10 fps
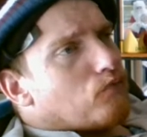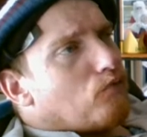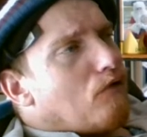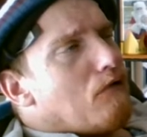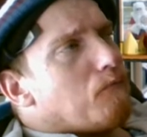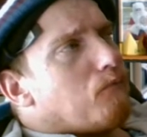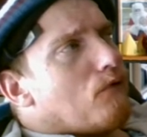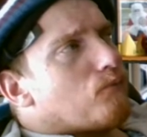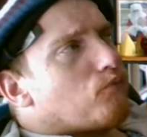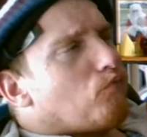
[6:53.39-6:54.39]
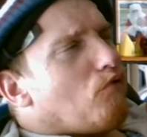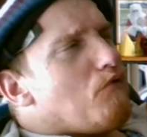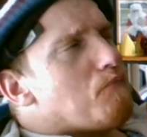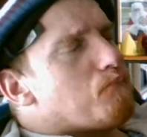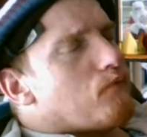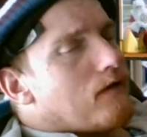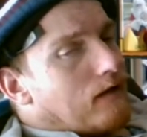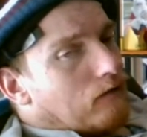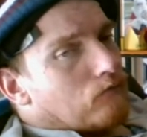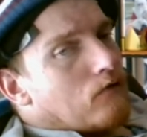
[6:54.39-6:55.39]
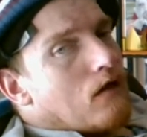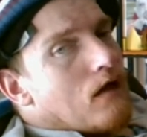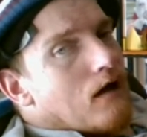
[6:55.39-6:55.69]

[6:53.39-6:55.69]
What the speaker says: serve with toothpicks.